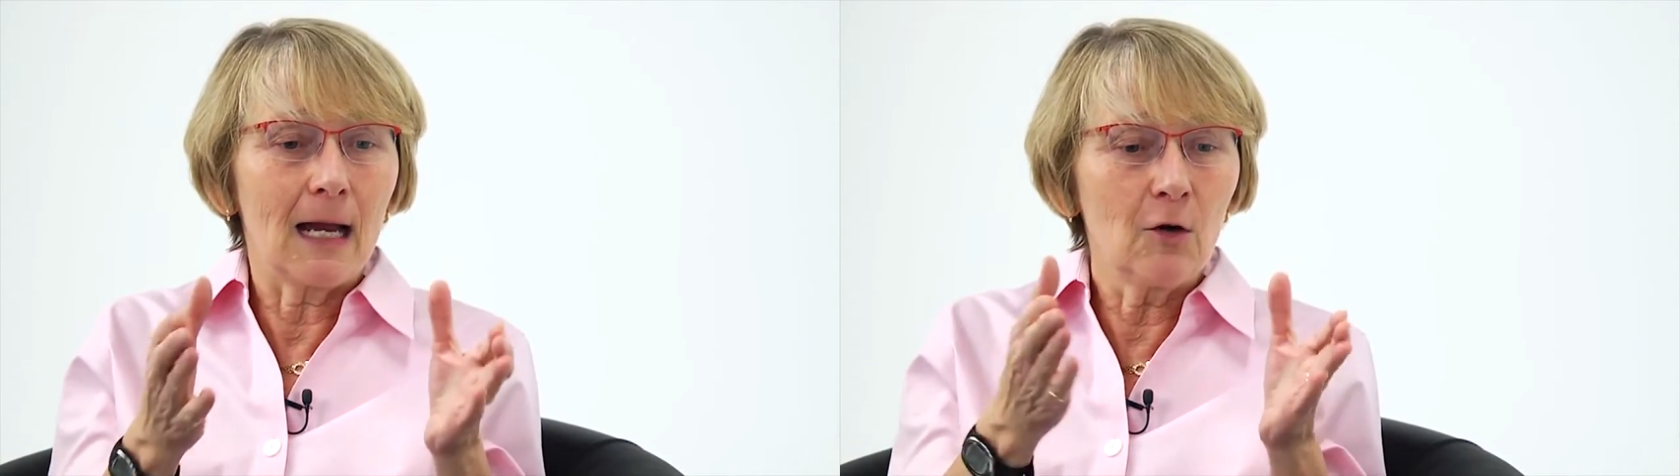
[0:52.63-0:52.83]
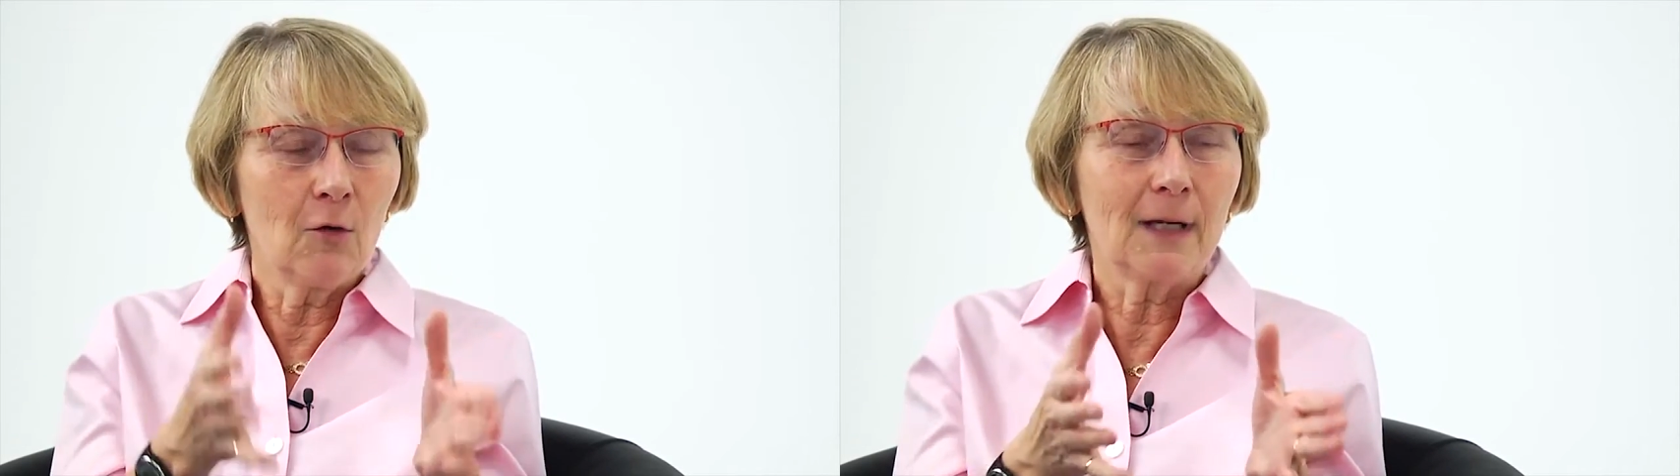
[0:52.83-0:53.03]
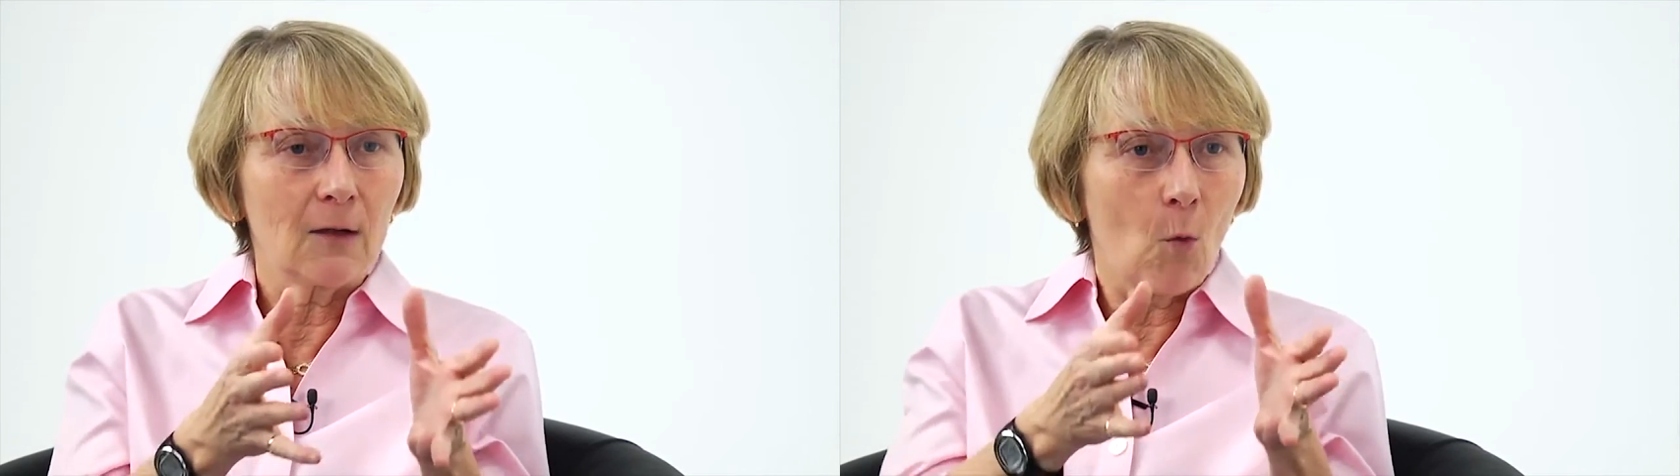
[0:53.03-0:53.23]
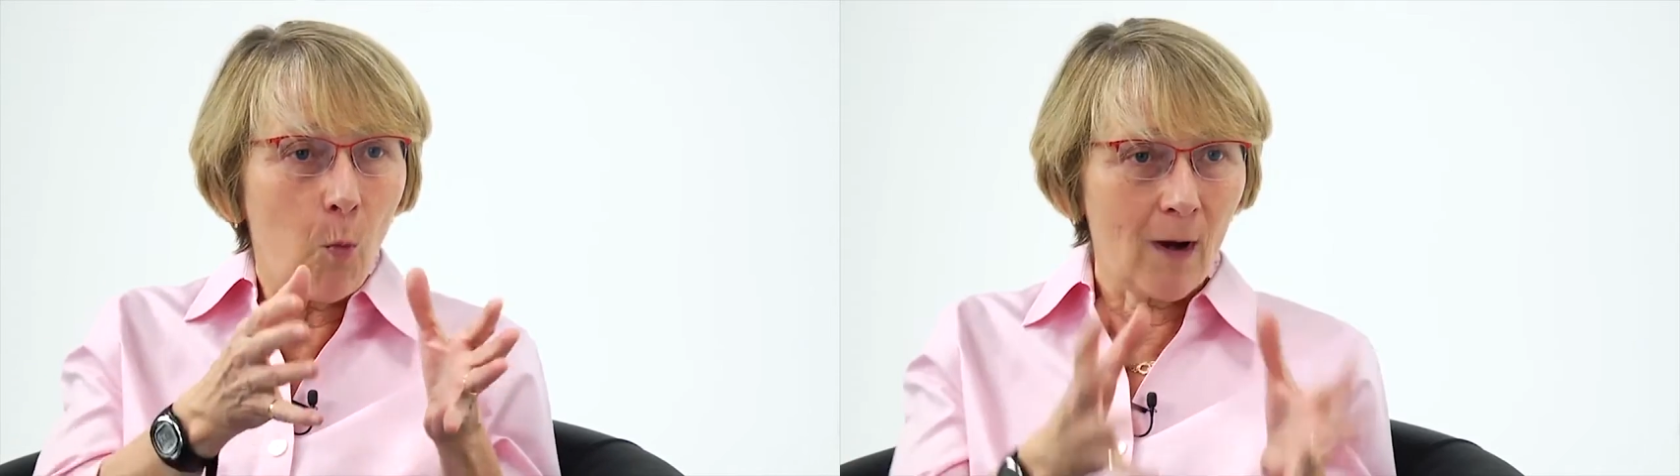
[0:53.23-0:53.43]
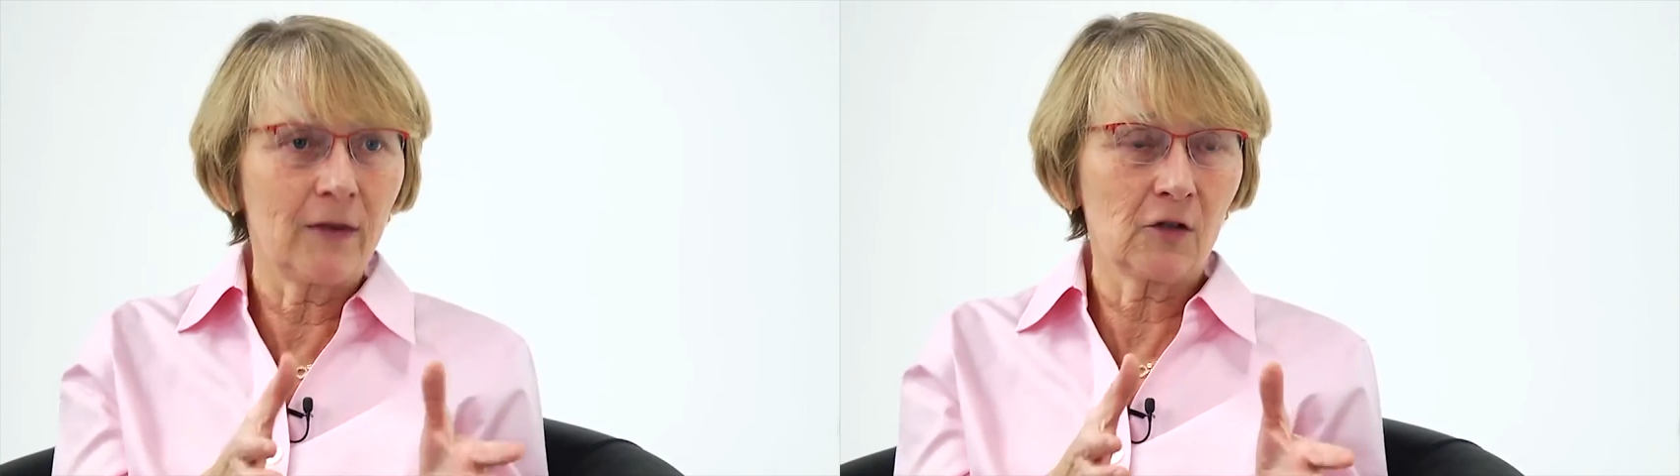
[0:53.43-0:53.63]
I look at
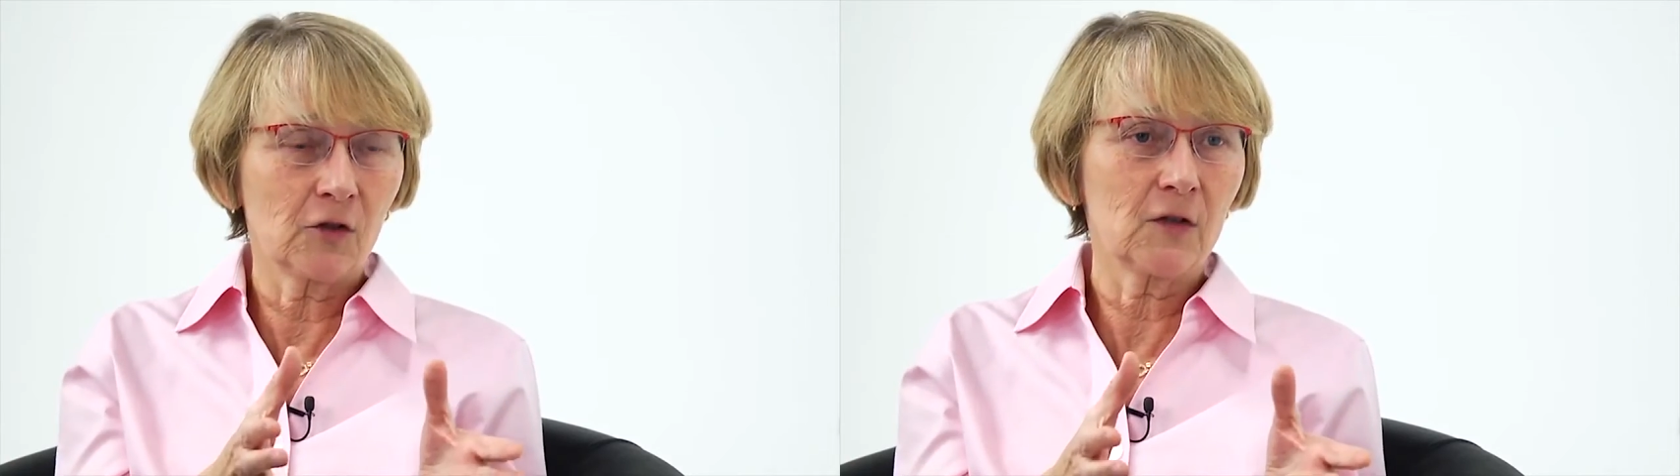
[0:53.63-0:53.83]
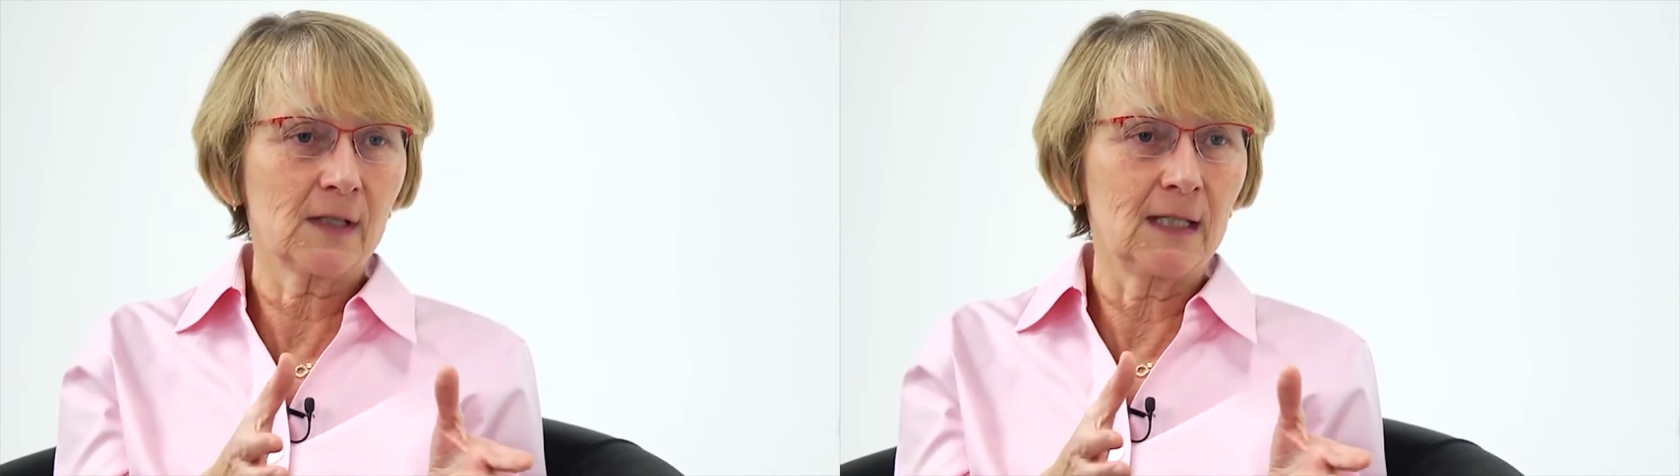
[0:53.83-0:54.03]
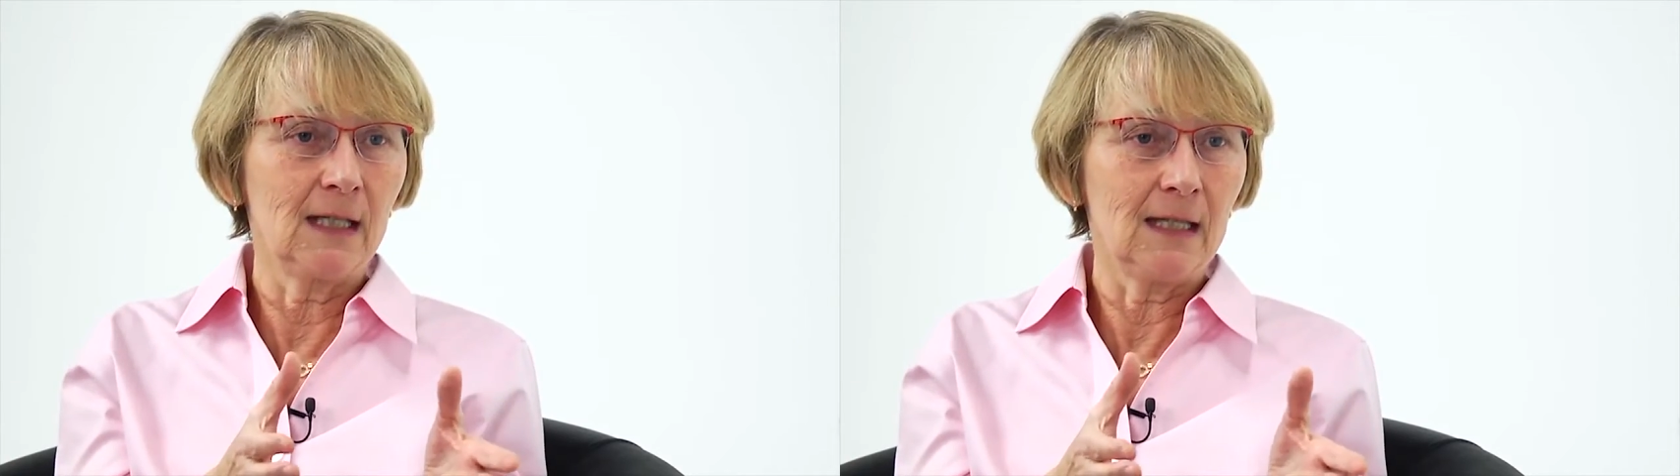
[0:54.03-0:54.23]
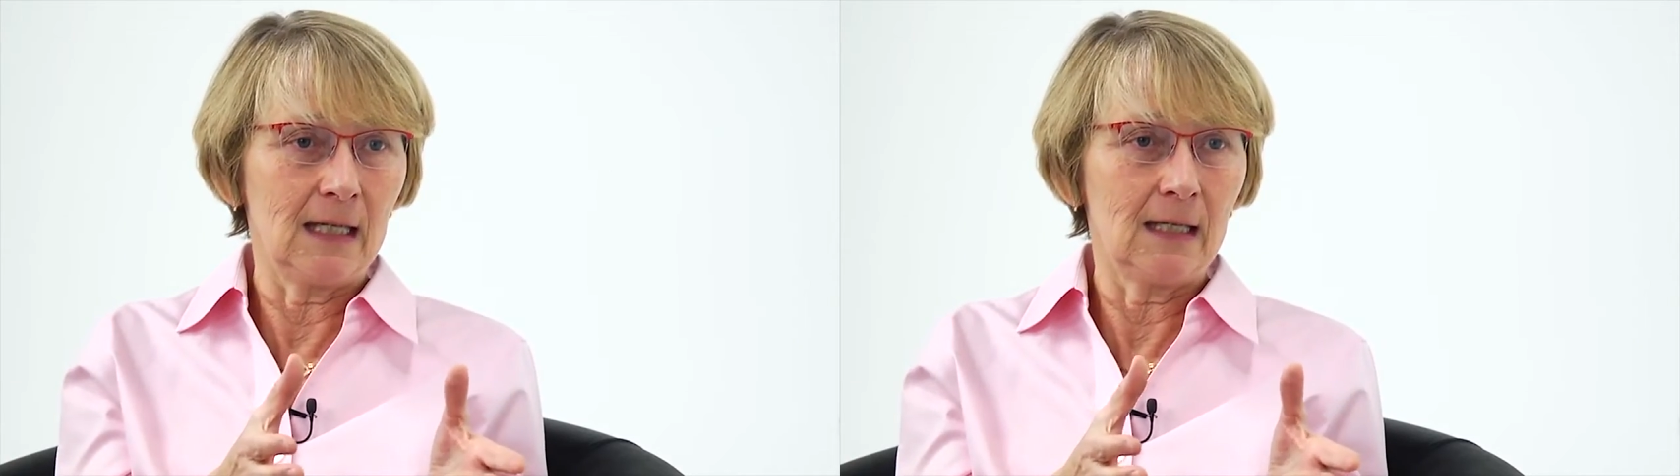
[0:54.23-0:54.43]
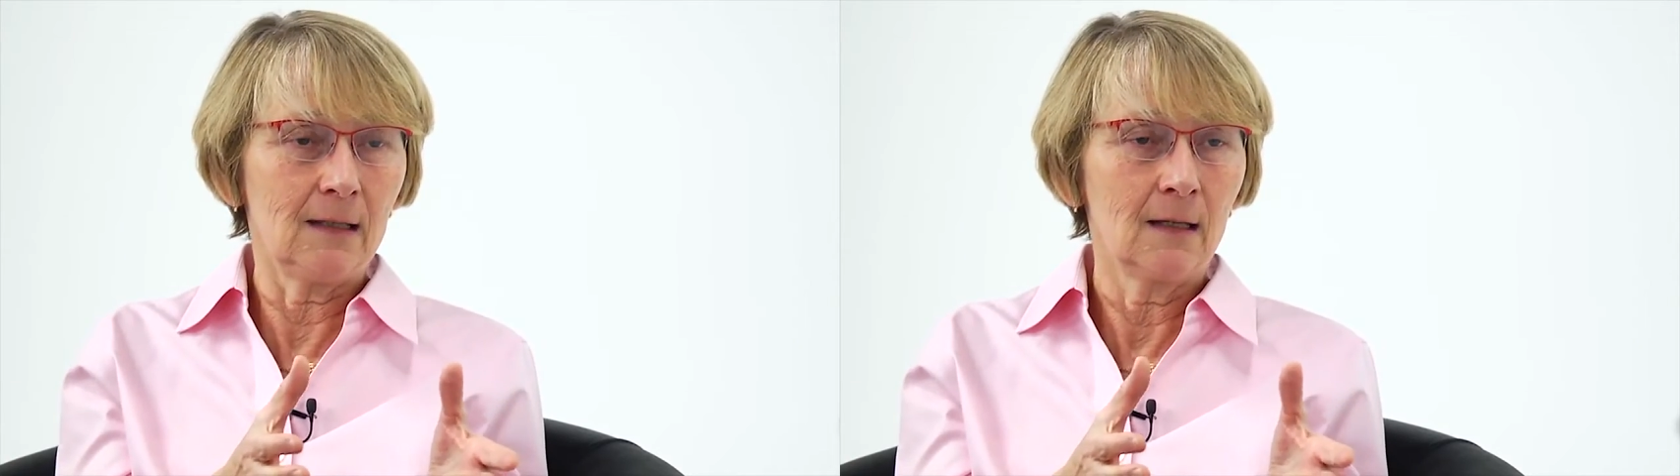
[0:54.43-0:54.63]
what does the skin
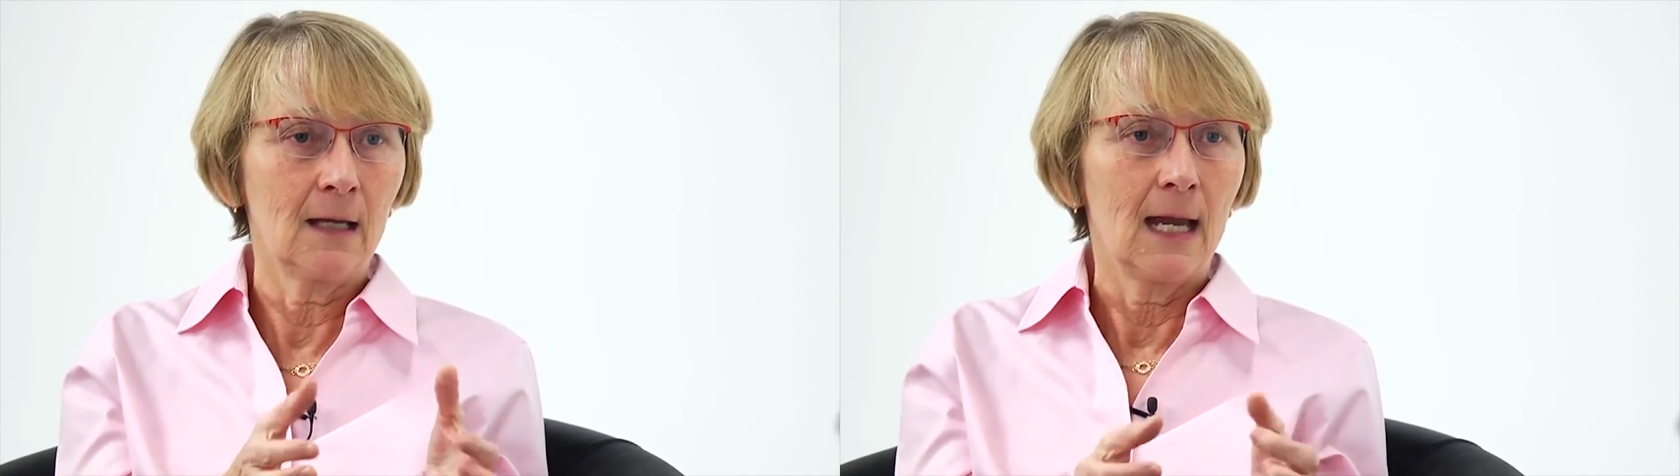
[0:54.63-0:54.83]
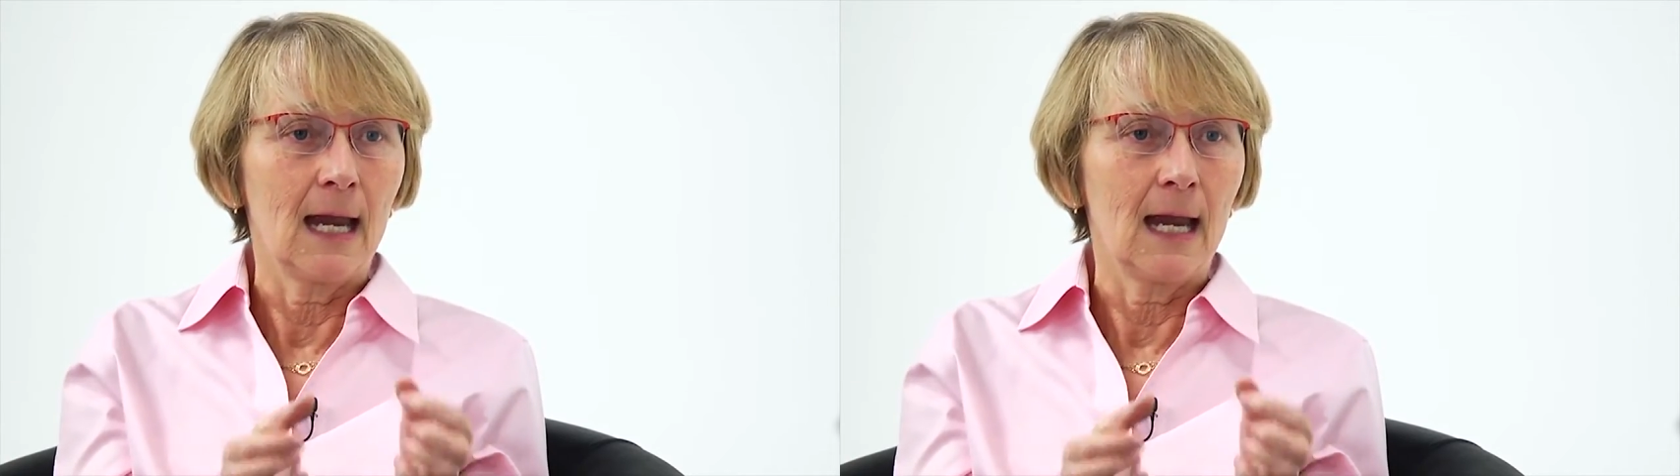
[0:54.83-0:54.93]
need